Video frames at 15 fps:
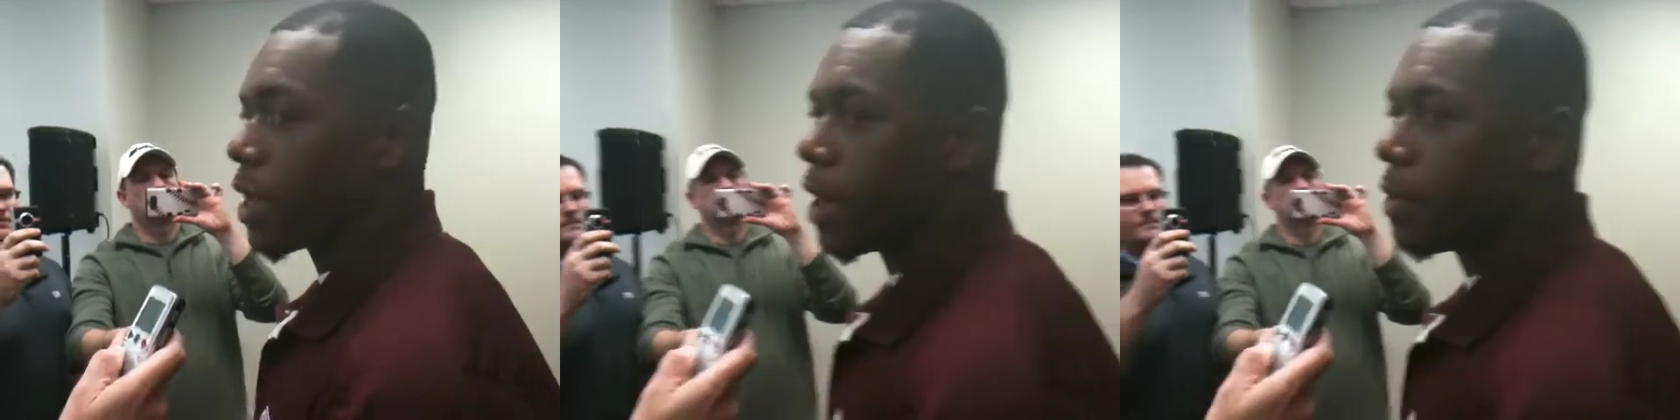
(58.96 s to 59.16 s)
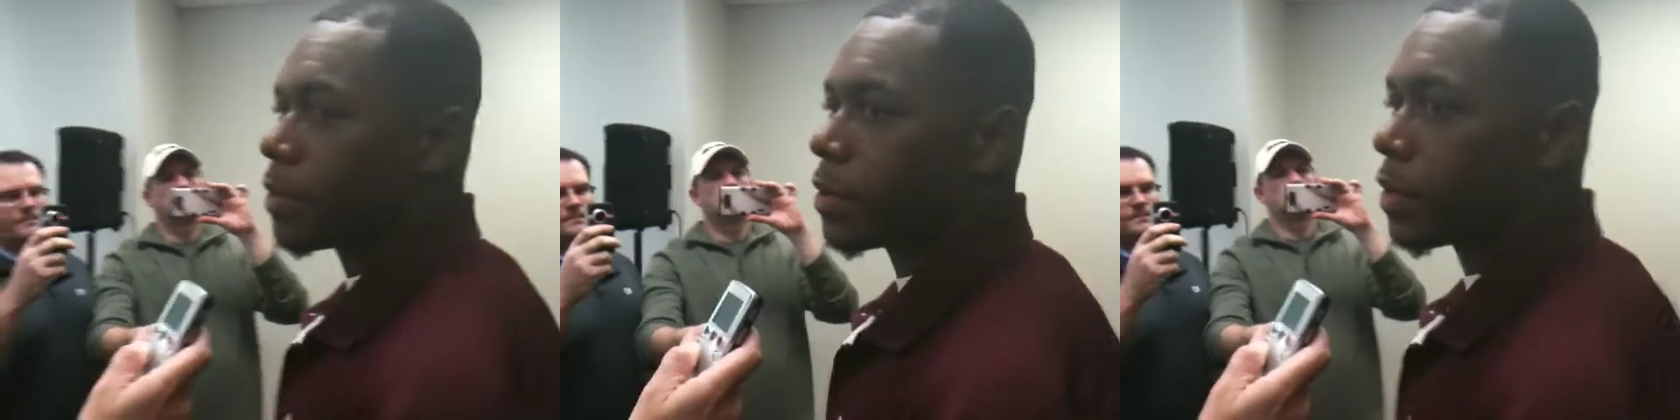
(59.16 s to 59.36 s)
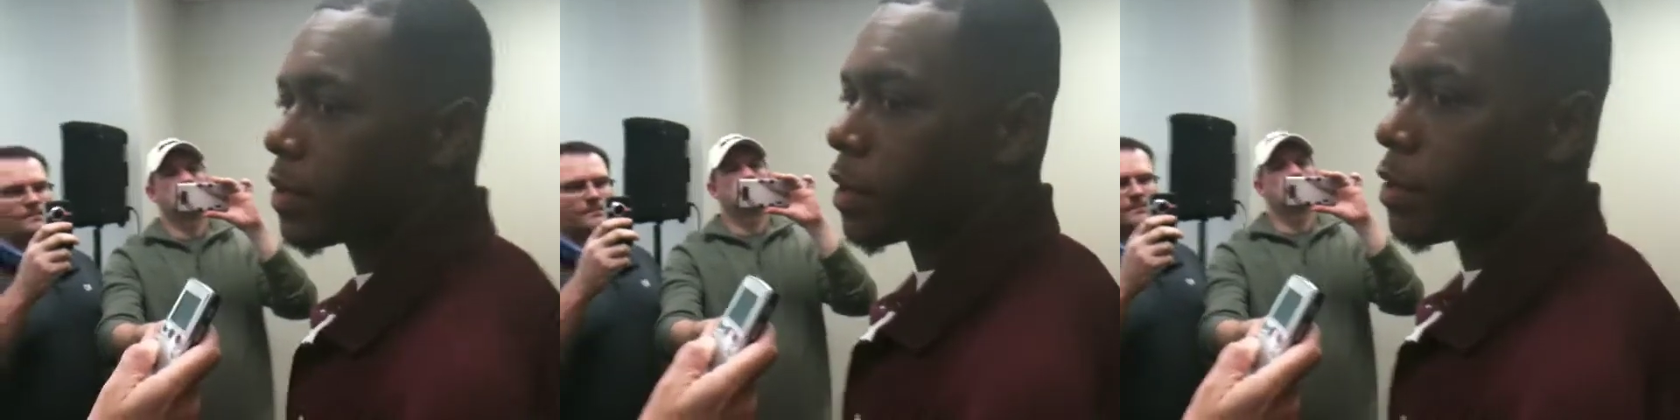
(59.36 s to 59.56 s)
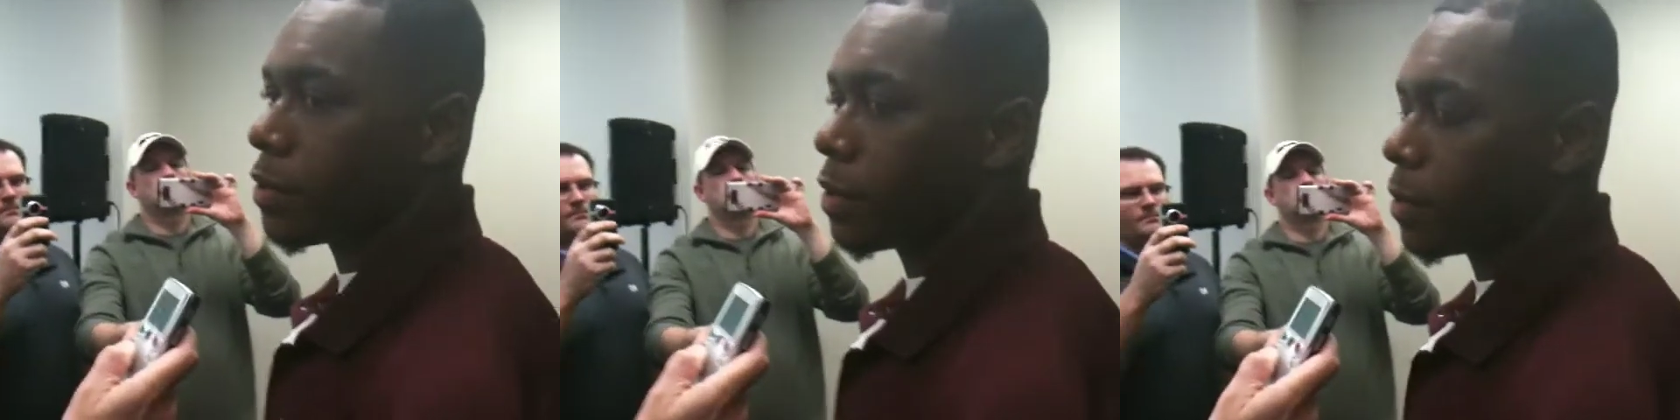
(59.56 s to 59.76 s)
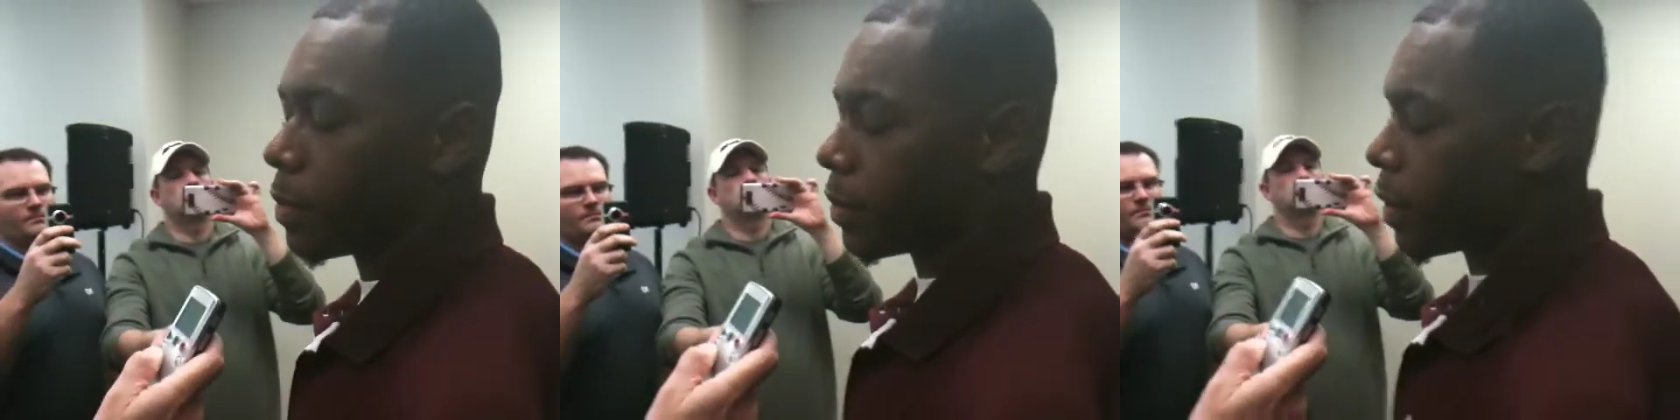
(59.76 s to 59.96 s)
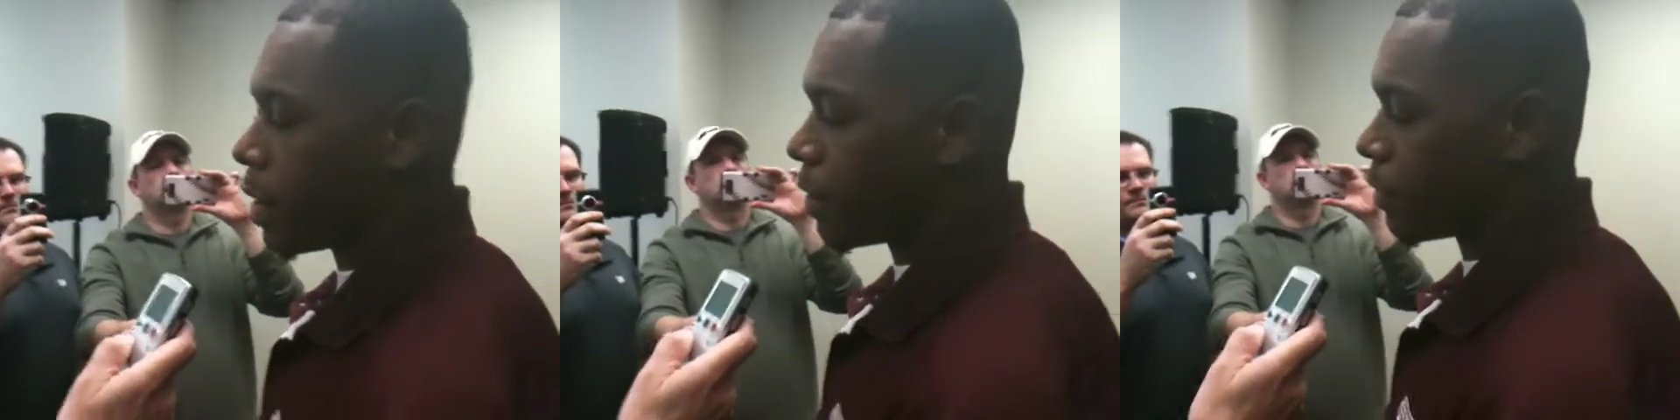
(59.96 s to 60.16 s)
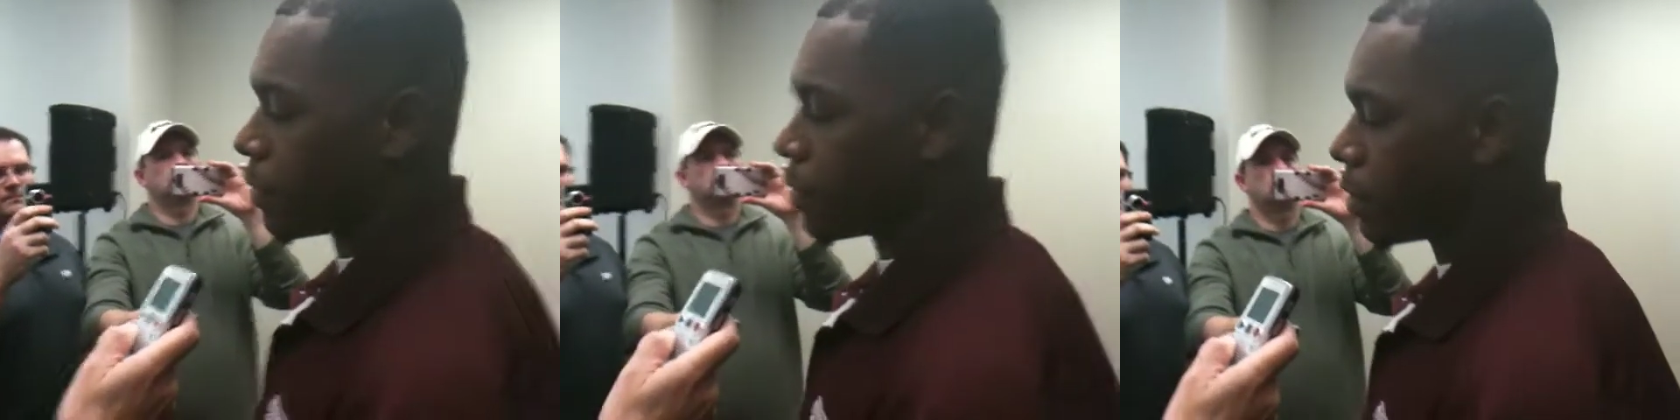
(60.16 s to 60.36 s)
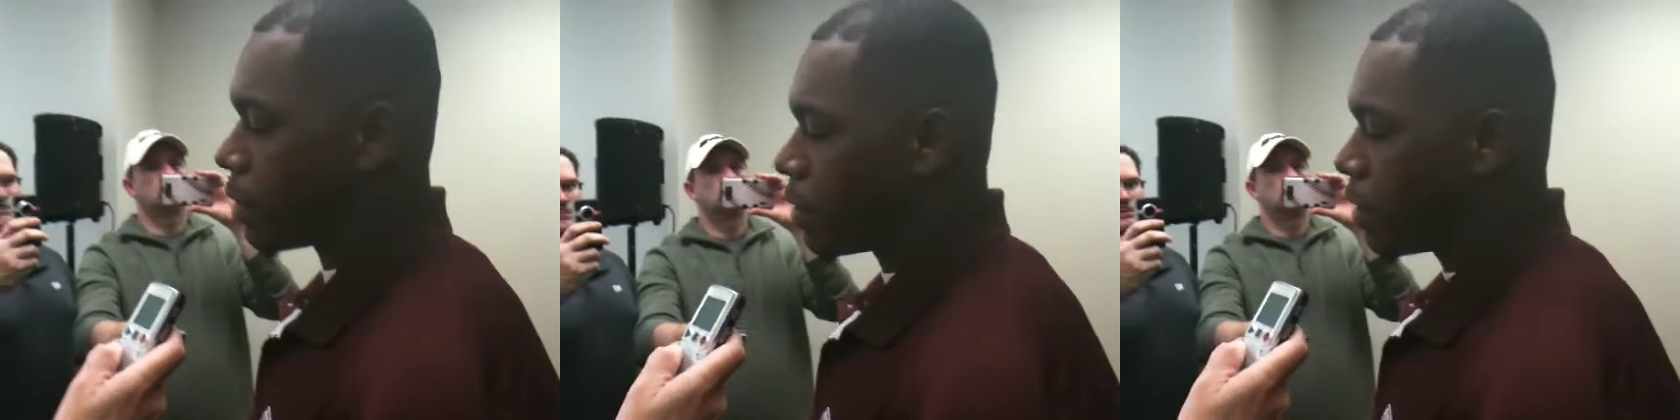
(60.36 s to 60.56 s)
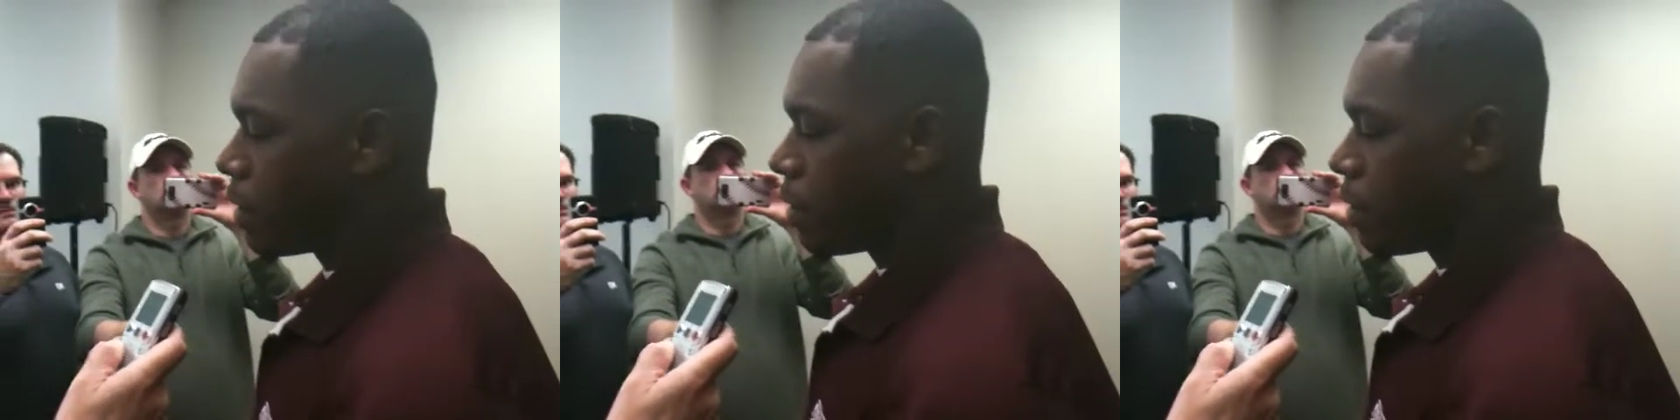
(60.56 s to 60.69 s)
can happen, so we prepare for